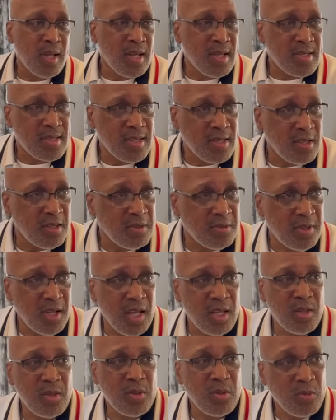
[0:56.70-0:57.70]
as any
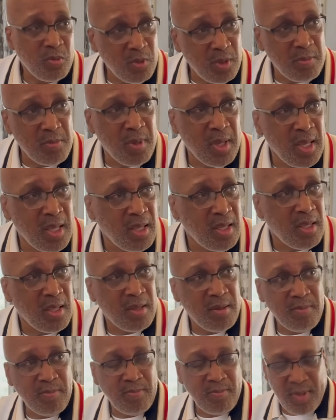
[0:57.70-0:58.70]
father would be,
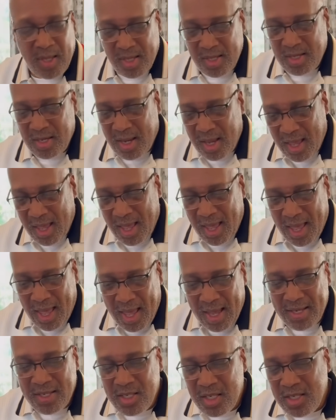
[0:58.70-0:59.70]
but
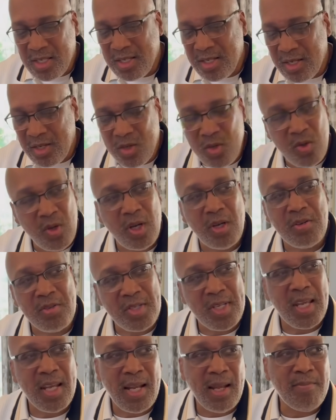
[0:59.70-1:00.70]
I just need you to
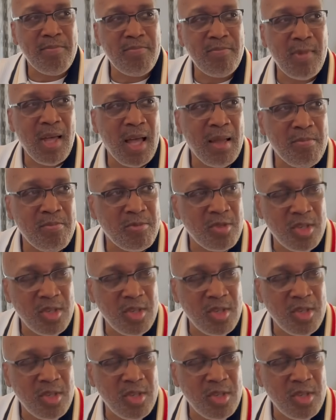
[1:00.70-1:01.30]
understand I'm, I'm